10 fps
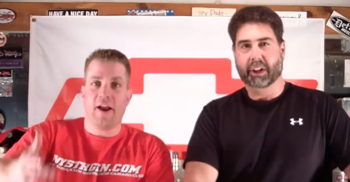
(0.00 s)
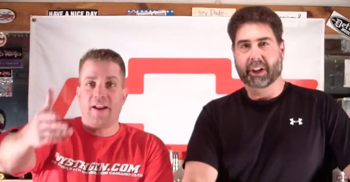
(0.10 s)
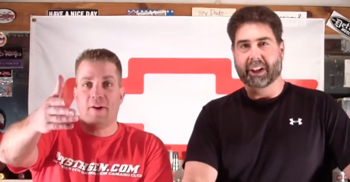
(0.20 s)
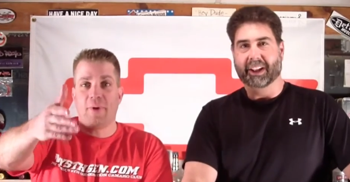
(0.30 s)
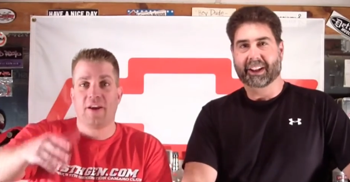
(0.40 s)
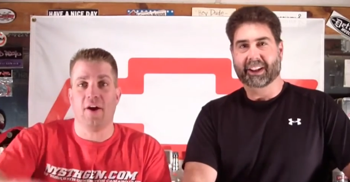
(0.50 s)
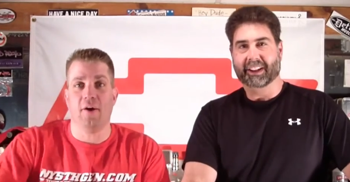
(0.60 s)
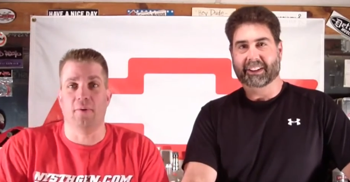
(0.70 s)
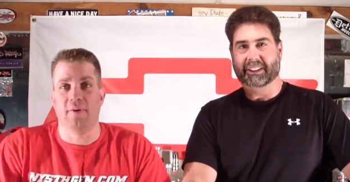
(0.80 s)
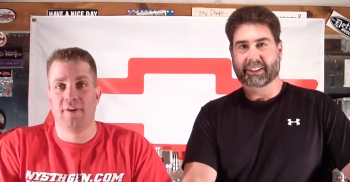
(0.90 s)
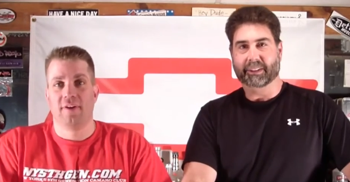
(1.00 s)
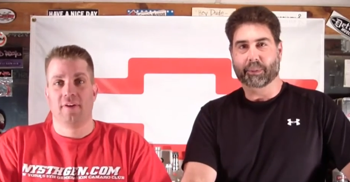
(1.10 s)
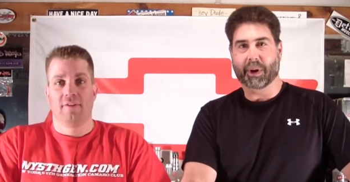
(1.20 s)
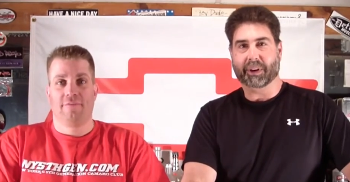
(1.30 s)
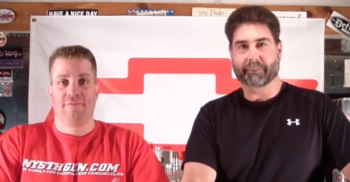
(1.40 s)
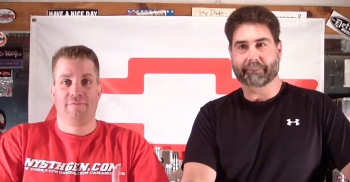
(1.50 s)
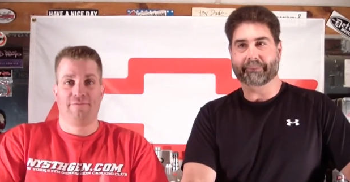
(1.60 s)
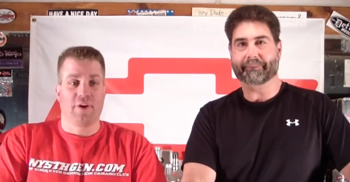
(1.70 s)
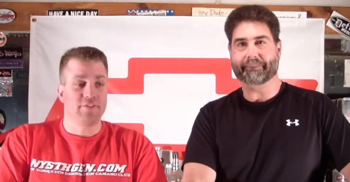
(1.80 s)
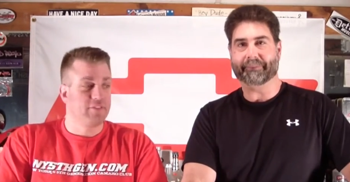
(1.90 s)
Speaker 1: All right, here we go. Welcome.
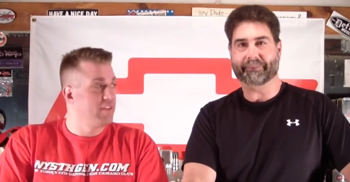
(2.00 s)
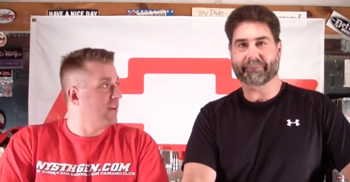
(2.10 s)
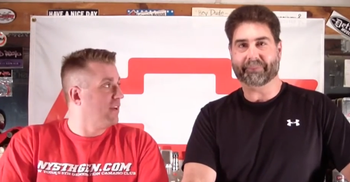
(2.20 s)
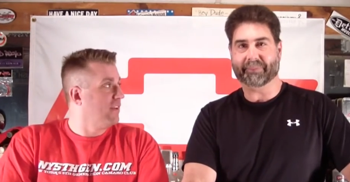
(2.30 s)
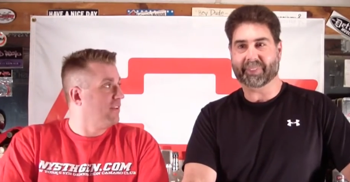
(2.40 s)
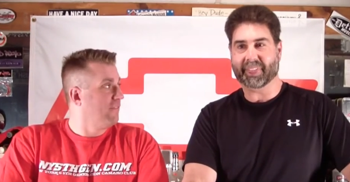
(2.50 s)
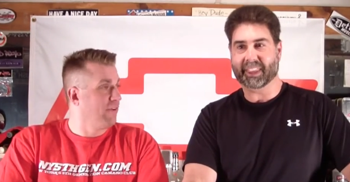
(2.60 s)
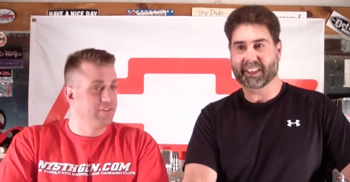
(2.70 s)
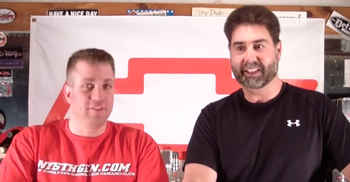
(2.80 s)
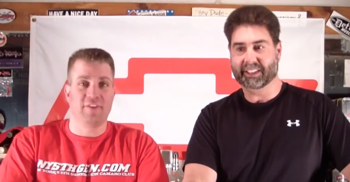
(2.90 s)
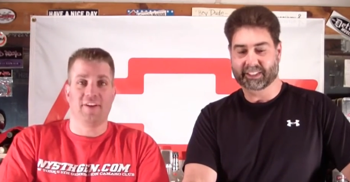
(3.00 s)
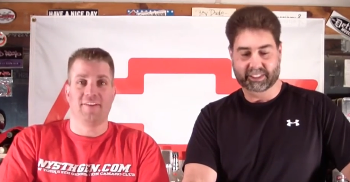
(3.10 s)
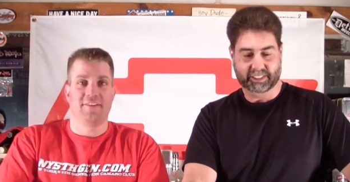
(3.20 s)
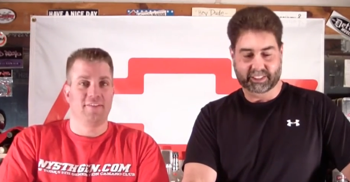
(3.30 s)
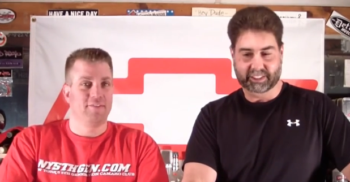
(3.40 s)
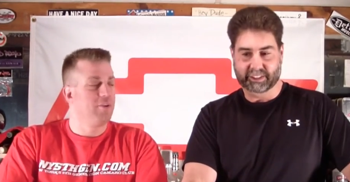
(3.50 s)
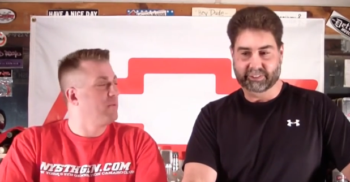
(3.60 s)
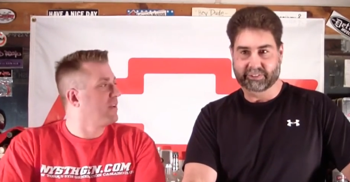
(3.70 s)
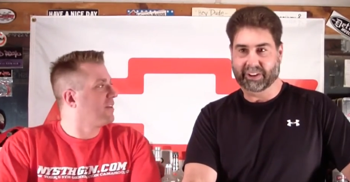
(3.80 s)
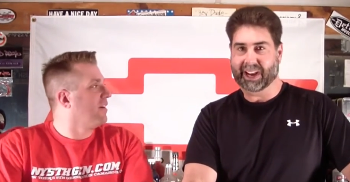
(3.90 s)
First, uh, first of the what are
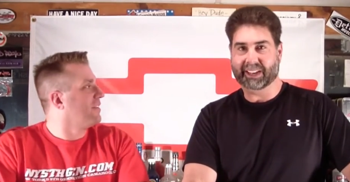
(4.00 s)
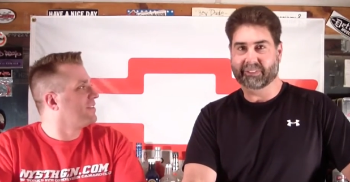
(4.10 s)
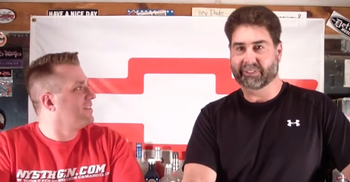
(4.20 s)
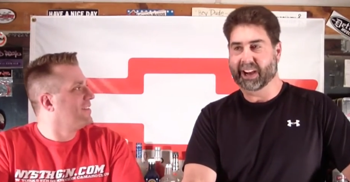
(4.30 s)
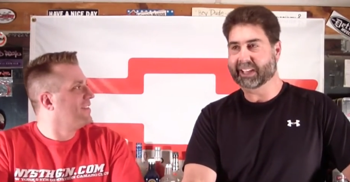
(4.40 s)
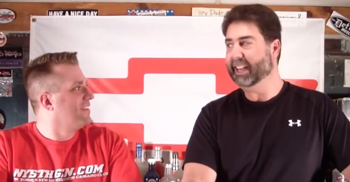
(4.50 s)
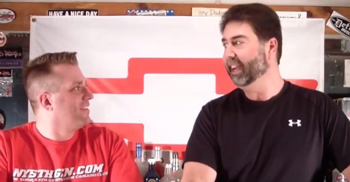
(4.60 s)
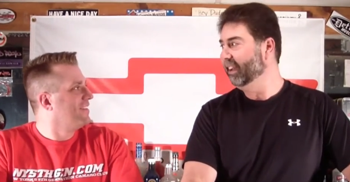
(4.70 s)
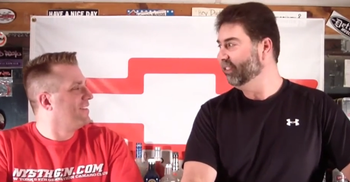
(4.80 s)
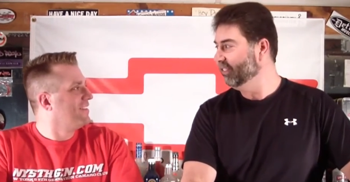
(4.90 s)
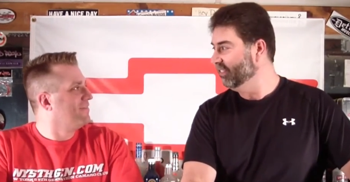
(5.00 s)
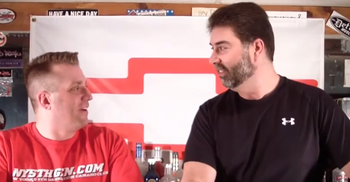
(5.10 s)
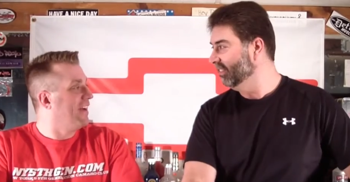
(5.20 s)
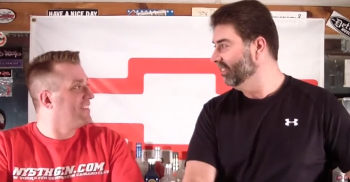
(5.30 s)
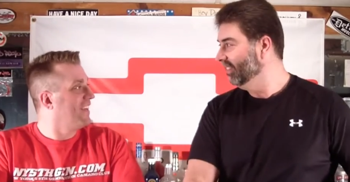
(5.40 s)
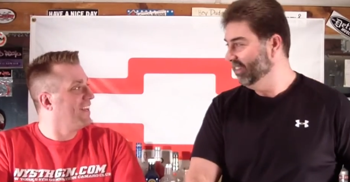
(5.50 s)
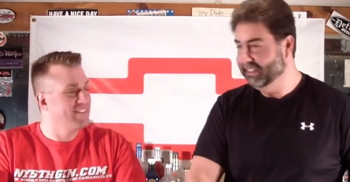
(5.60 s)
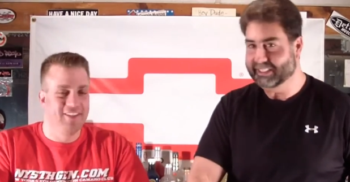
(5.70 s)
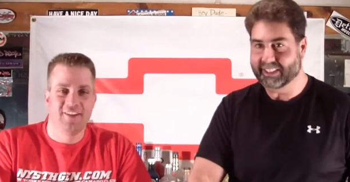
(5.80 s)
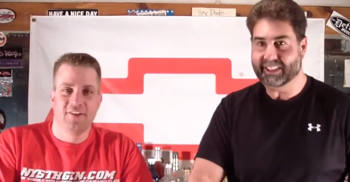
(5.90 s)
we gonna Vod, call this? Podcast.
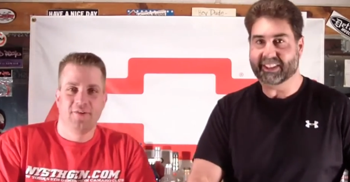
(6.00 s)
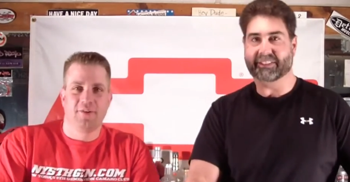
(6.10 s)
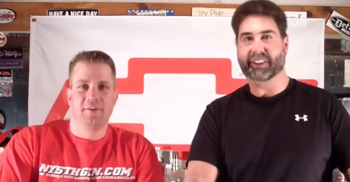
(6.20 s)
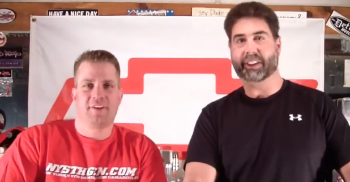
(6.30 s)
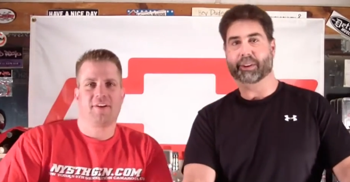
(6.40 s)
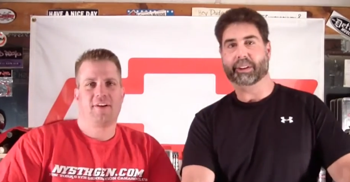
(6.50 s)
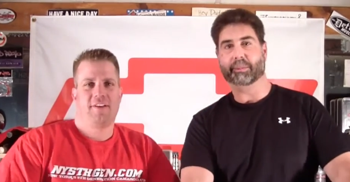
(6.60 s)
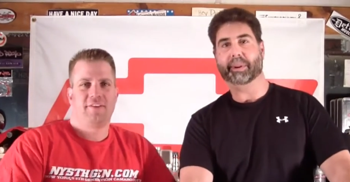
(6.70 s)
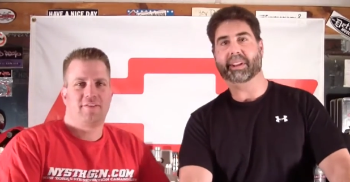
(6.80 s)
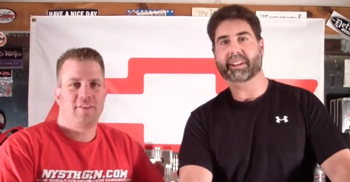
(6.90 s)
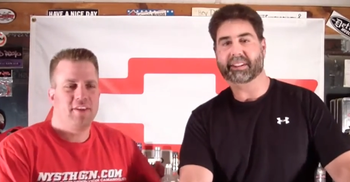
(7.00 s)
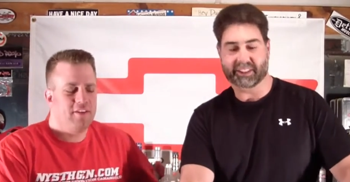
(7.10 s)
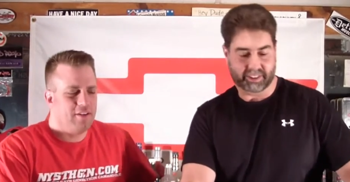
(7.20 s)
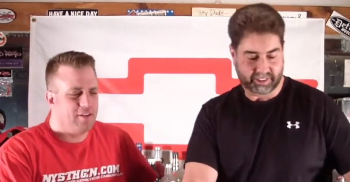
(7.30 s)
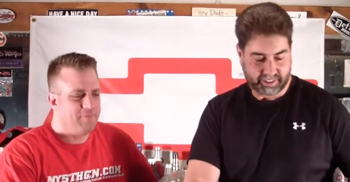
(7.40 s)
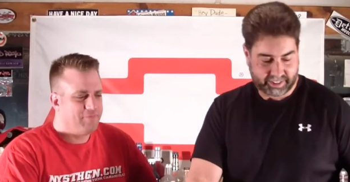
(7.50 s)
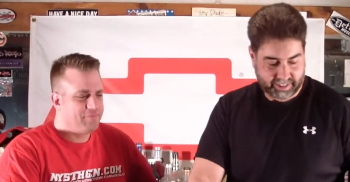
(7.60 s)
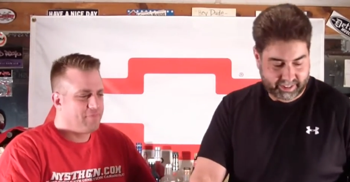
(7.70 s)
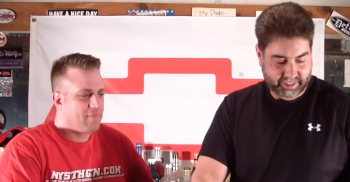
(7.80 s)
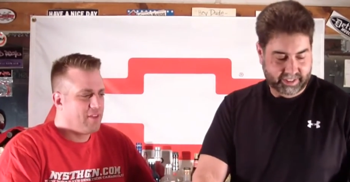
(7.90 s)
Podcast.
Speaker 2: Yeah. What are we gonna call this? Hand. The
Speaker 1: um,
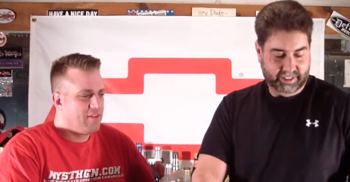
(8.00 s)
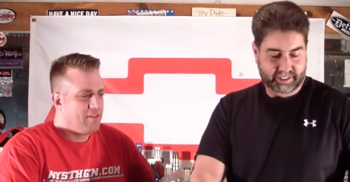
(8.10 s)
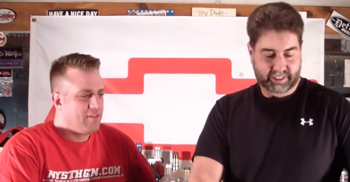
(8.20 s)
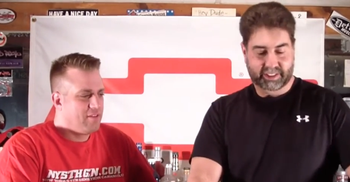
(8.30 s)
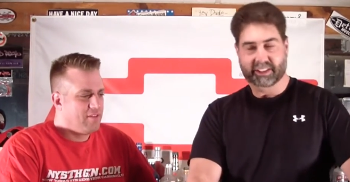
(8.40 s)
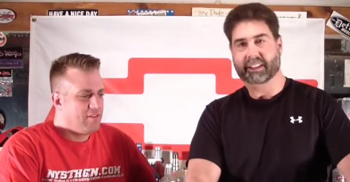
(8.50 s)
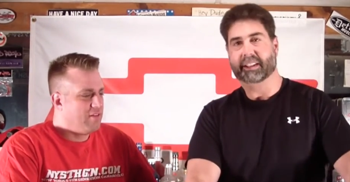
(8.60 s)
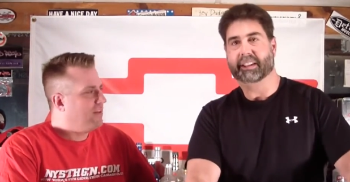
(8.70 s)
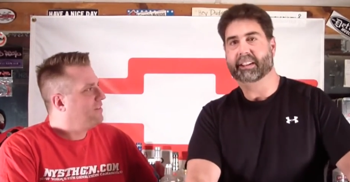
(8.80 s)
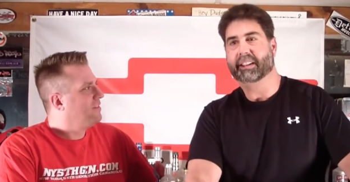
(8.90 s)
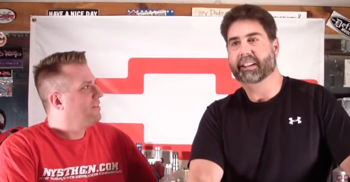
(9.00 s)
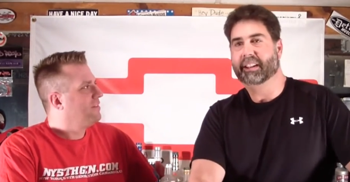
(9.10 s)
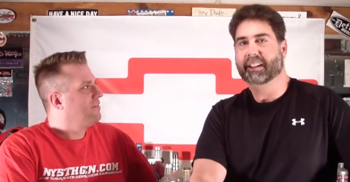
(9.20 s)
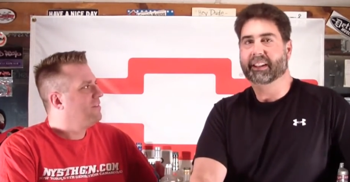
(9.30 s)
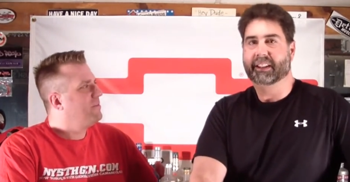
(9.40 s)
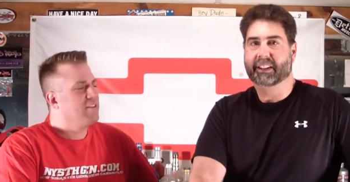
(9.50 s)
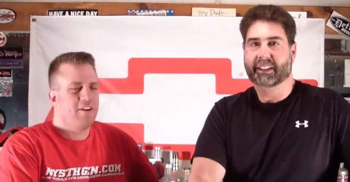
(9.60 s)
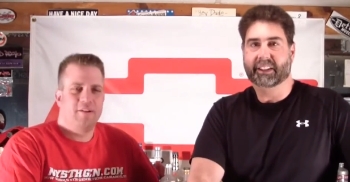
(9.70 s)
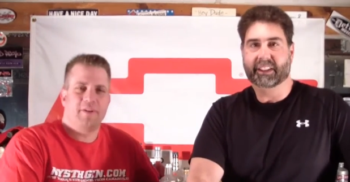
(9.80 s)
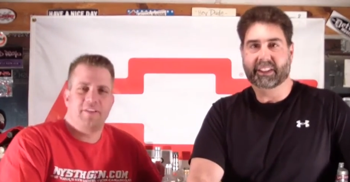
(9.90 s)
well, we've been
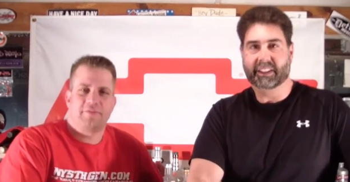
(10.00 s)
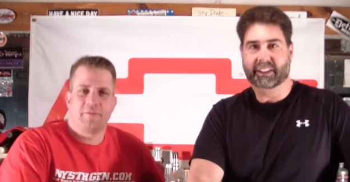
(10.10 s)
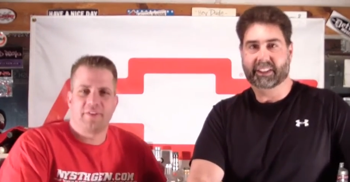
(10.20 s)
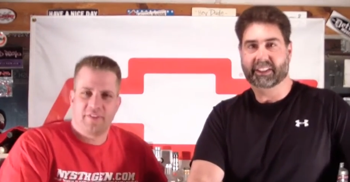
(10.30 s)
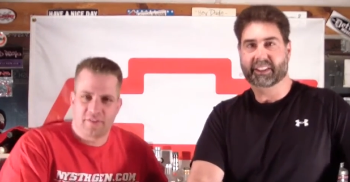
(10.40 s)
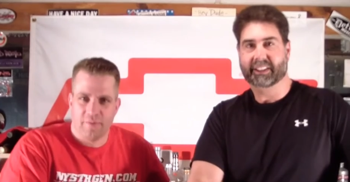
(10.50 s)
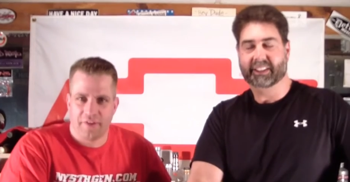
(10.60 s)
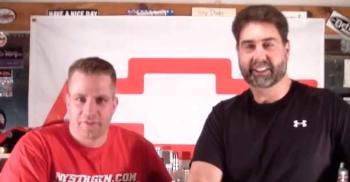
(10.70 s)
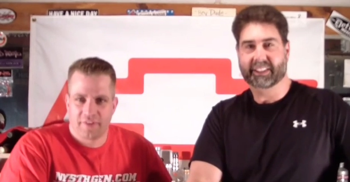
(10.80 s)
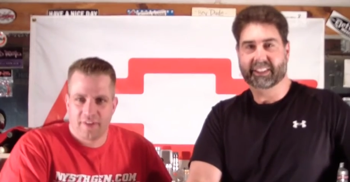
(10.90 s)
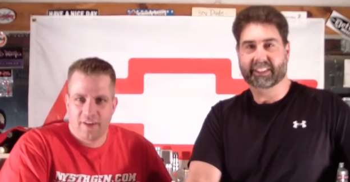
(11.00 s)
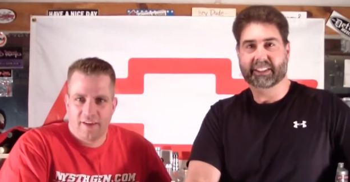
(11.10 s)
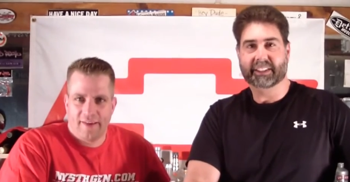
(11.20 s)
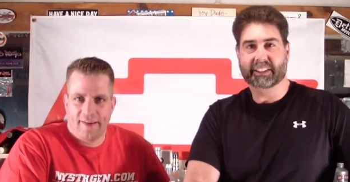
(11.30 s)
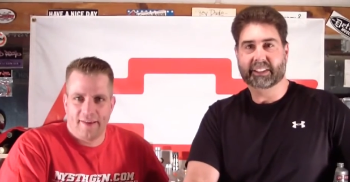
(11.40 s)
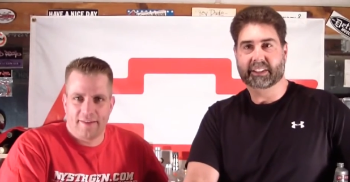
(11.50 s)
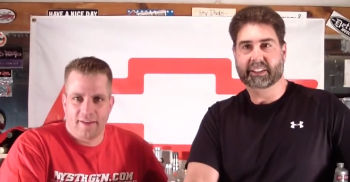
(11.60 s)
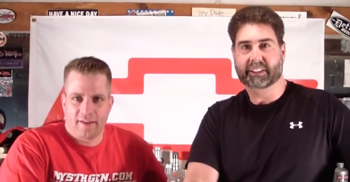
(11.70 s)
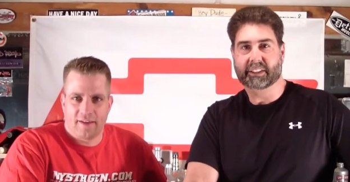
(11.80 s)
talking about this for about six months, and